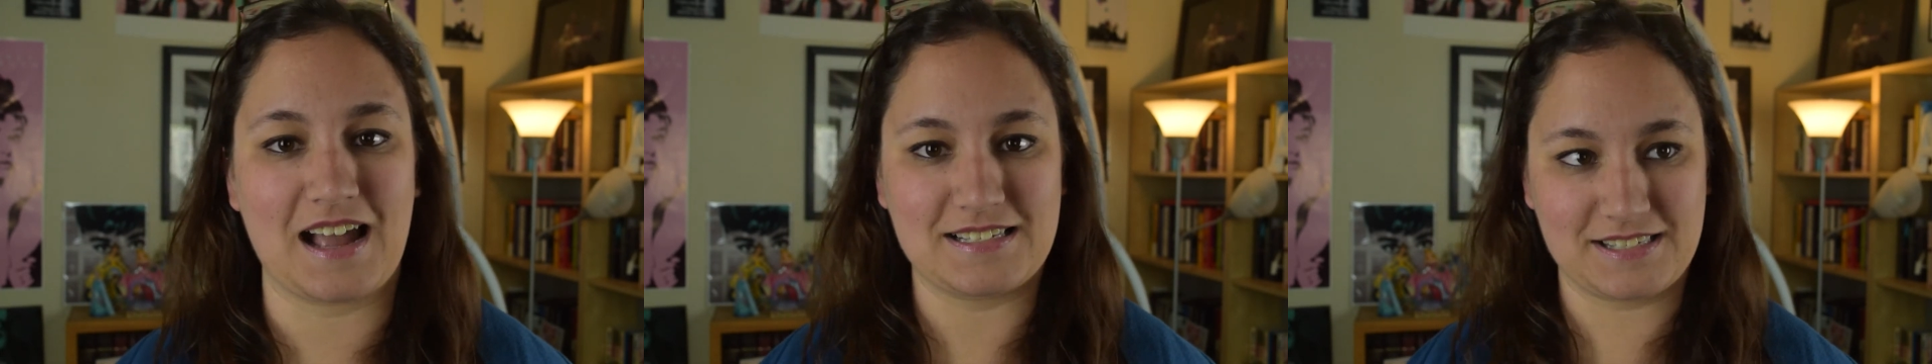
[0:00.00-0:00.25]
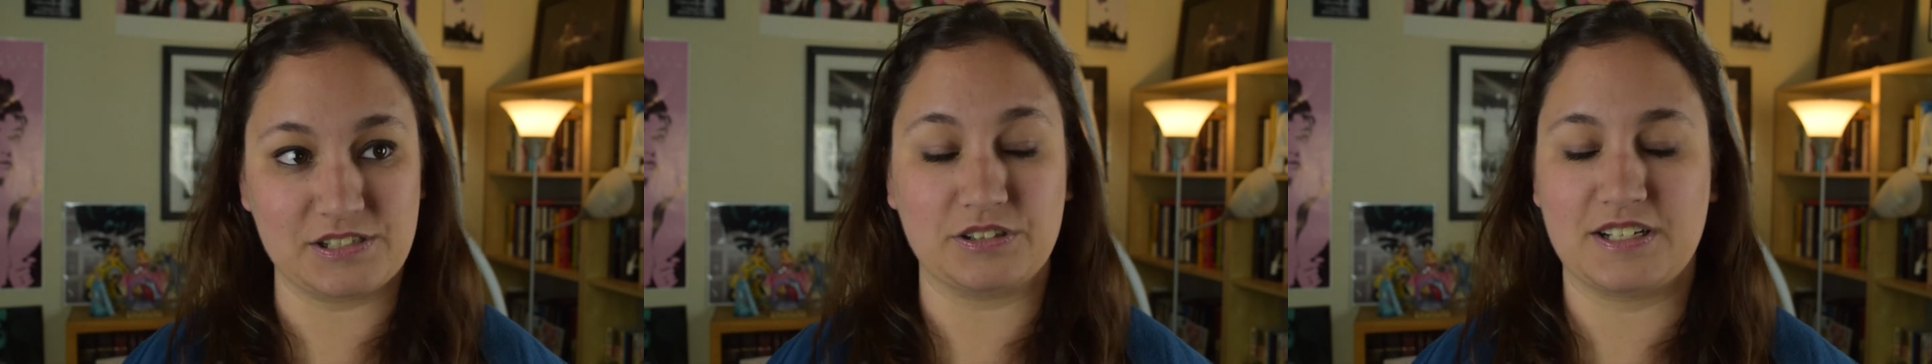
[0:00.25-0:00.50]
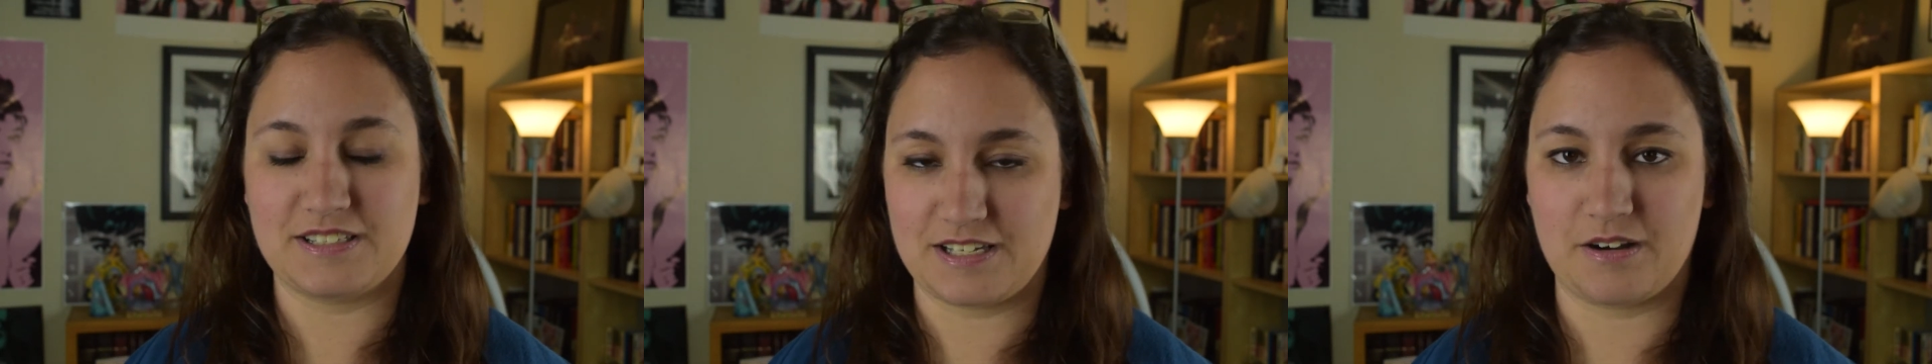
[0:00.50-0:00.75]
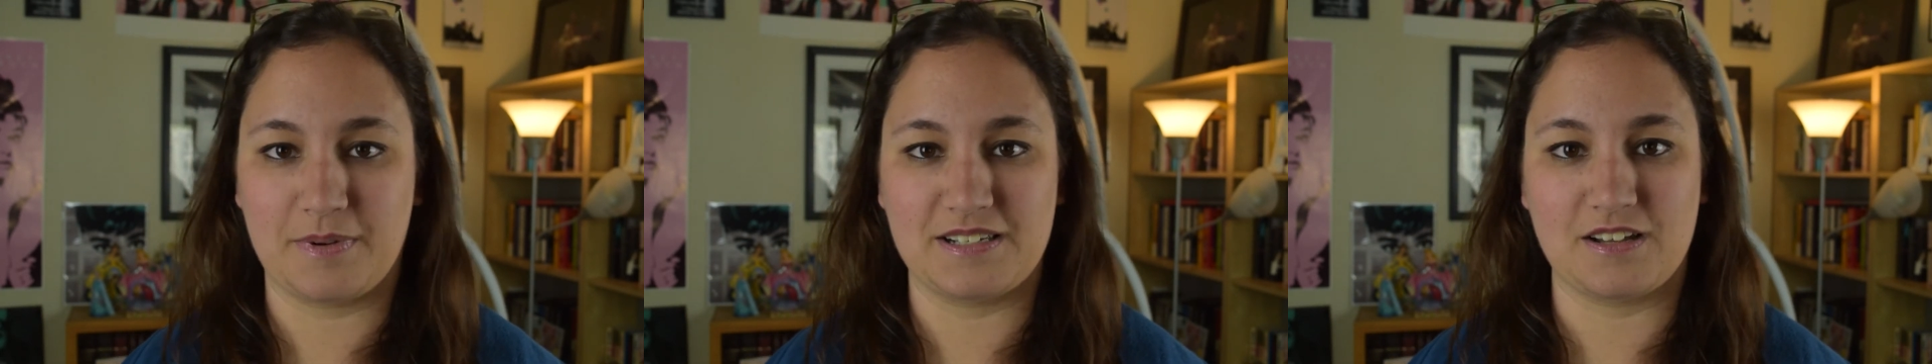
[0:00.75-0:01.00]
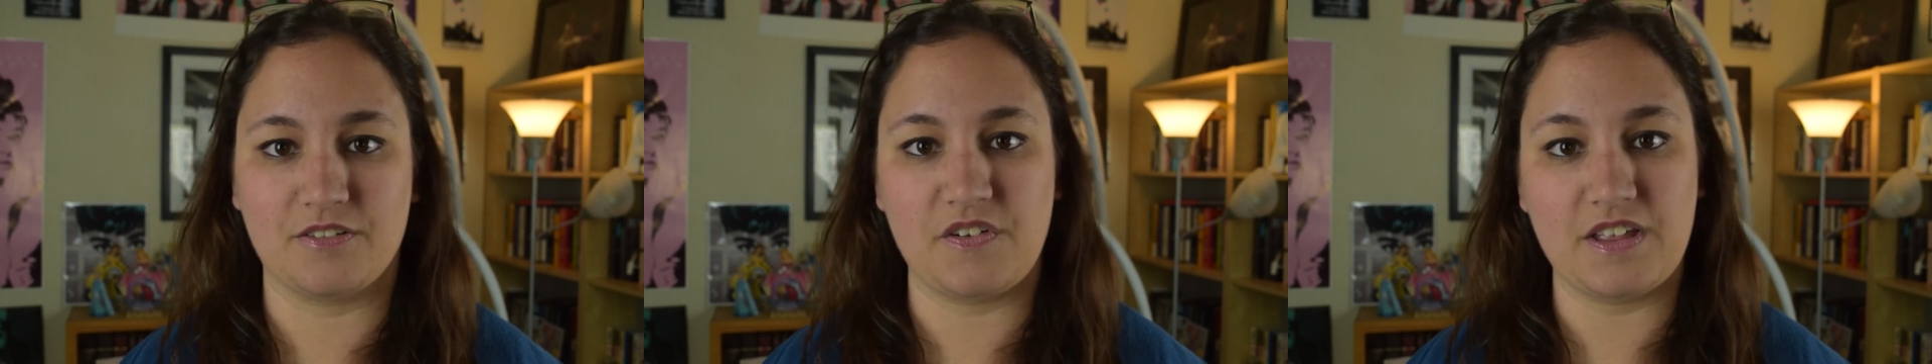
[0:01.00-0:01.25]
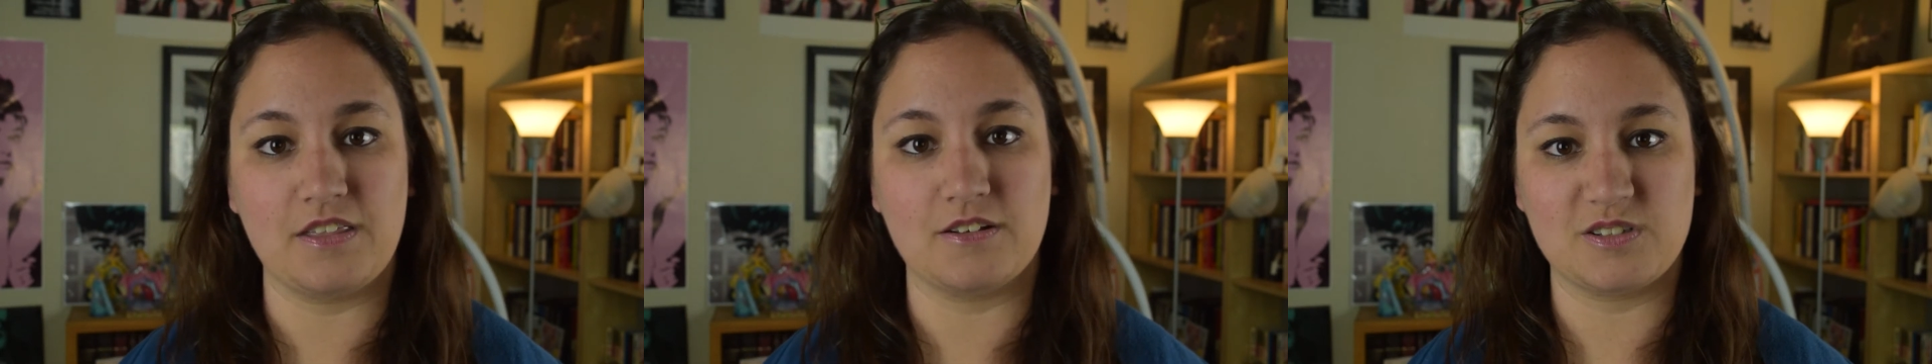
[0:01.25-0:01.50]
I still consider myself
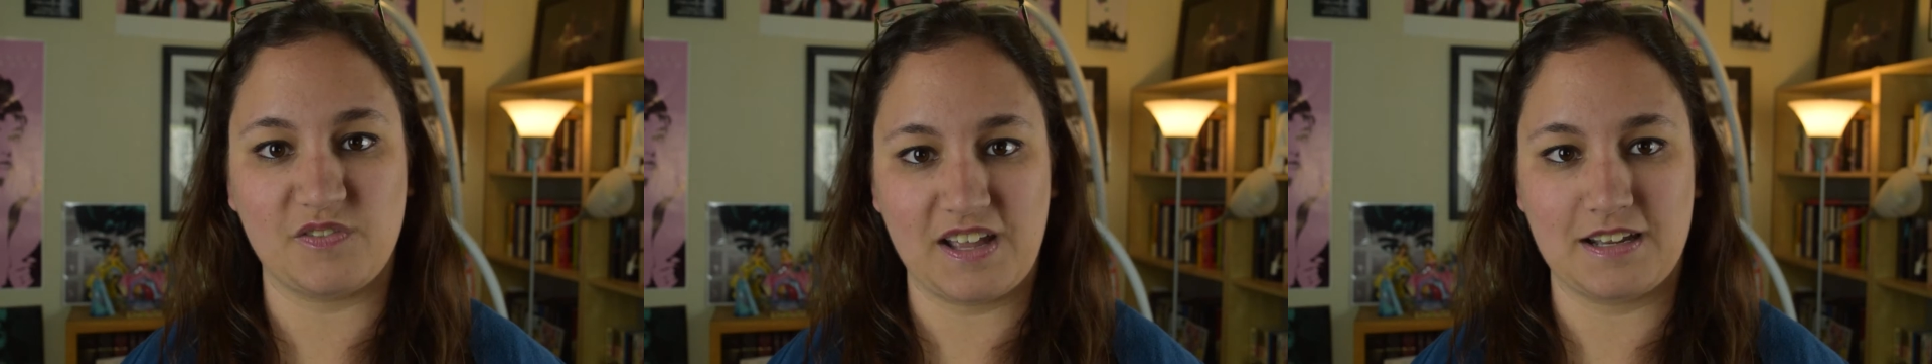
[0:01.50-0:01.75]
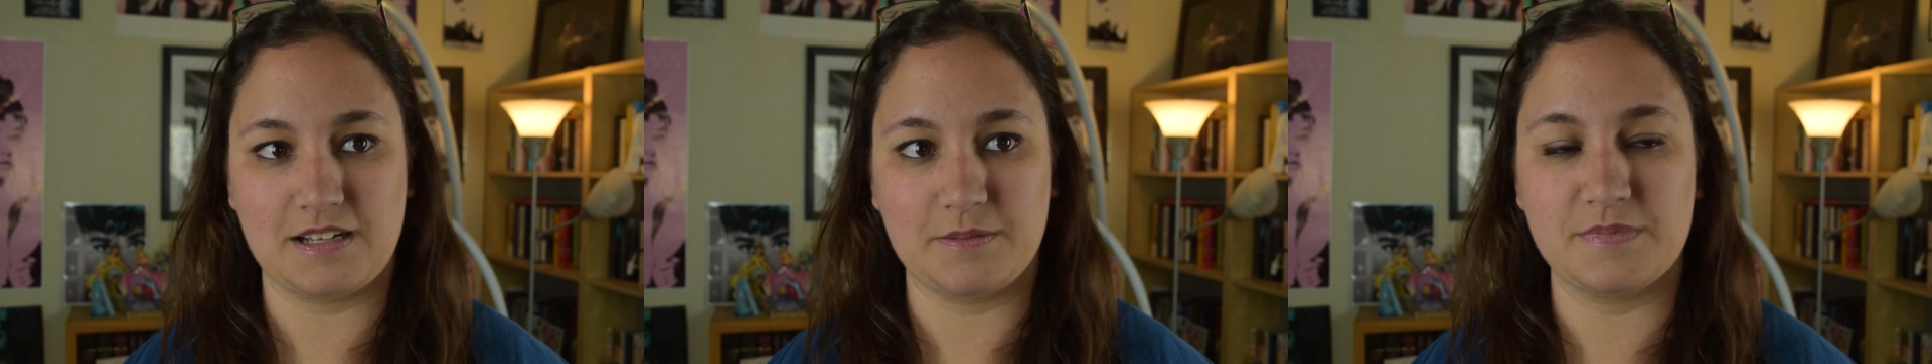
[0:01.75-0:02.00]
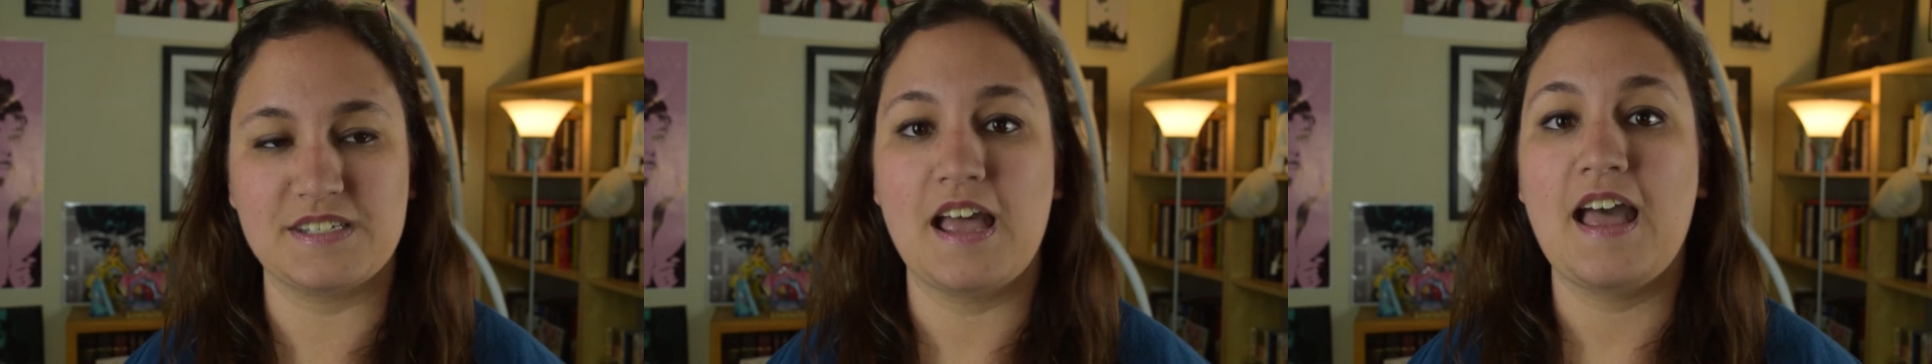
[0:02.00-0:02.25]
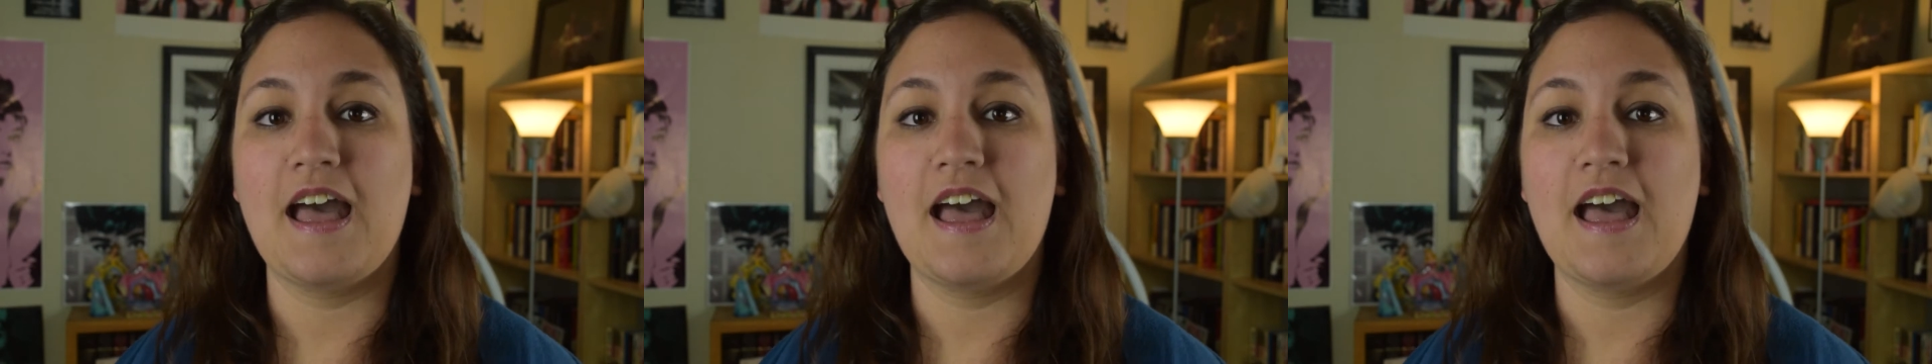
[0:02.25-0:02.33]
in those fandoms.